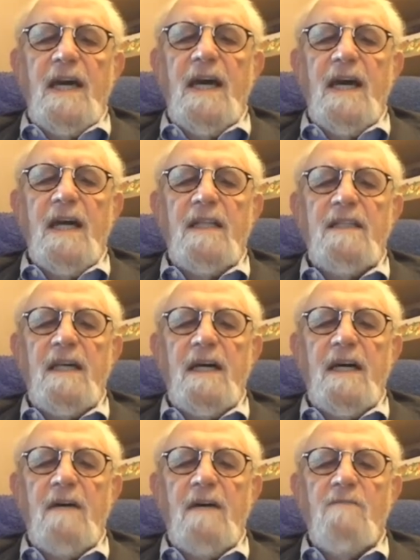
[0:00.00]
And
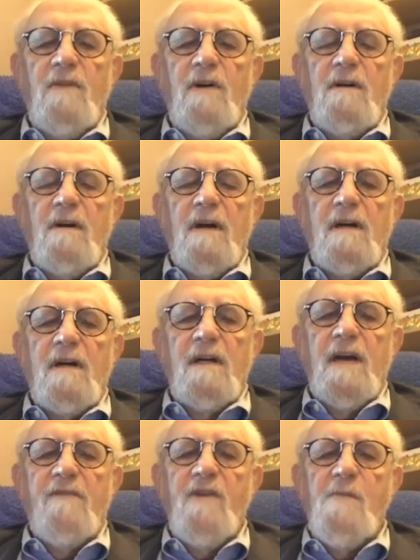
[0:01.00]

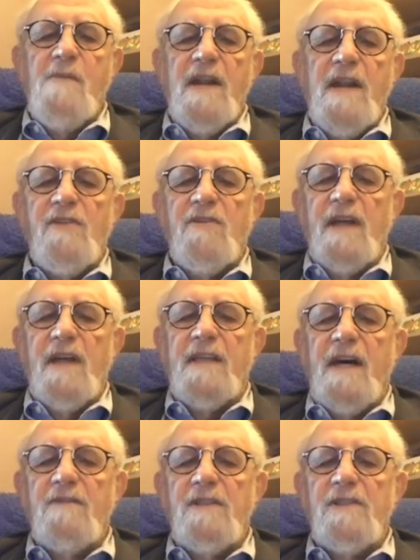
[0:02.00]
everybody thought
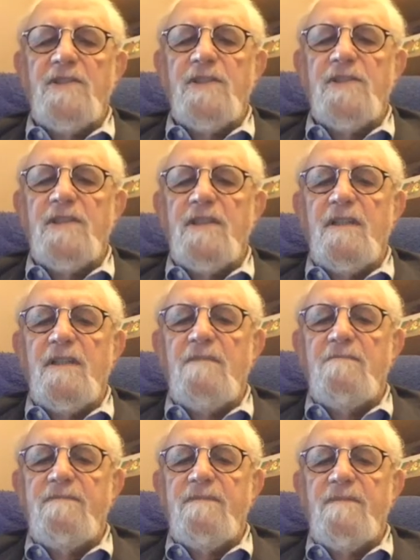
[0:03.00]
that was just
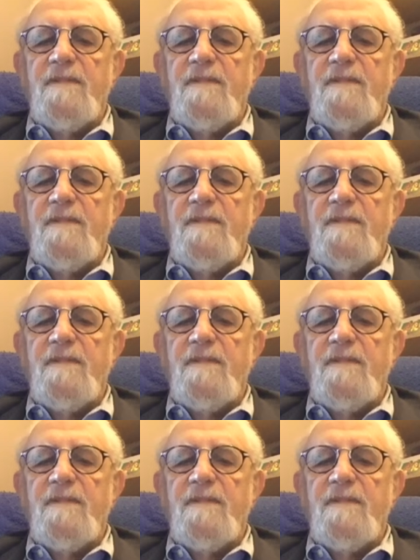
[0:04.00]
a